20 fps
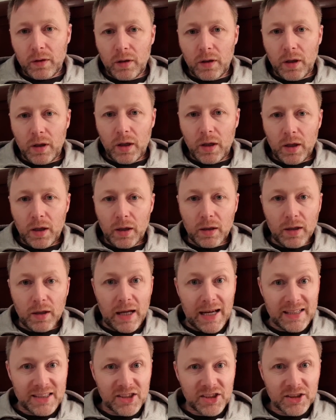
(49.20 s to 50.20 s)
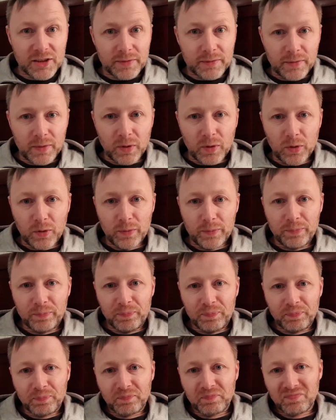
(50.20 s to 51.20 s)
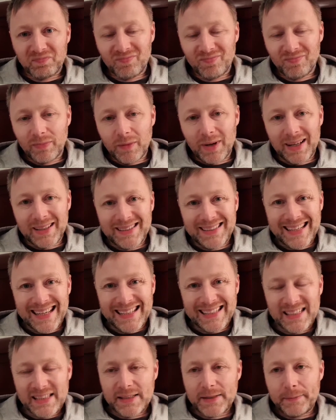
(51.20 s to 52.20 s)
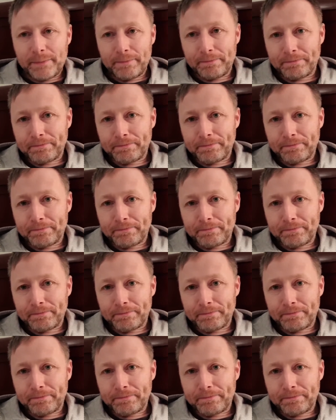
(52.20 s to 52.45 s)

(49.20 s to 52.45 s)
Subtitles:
Lash, oh, a taste.